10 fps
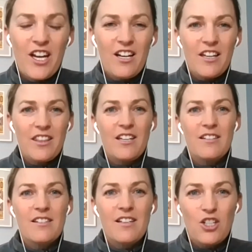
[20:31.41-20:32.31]
And I think
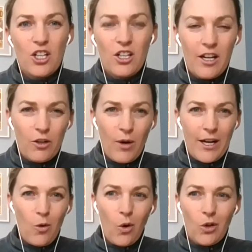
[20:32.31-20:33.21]
it's such a
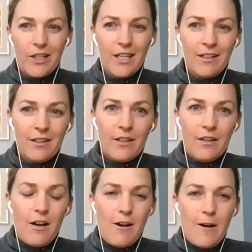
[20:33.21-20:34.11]
great quality
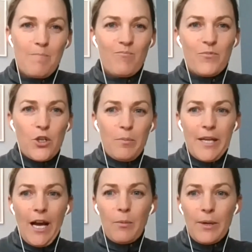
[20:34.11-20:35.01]
to be
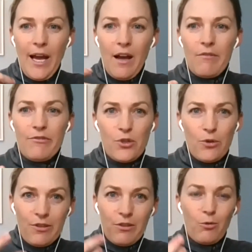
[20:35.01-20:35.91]
able to have
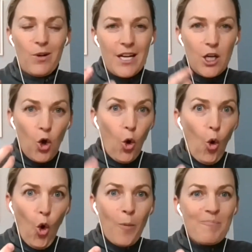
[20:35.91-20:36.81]
sort of 3
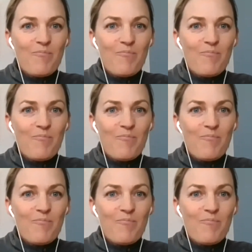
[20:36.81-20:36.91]
core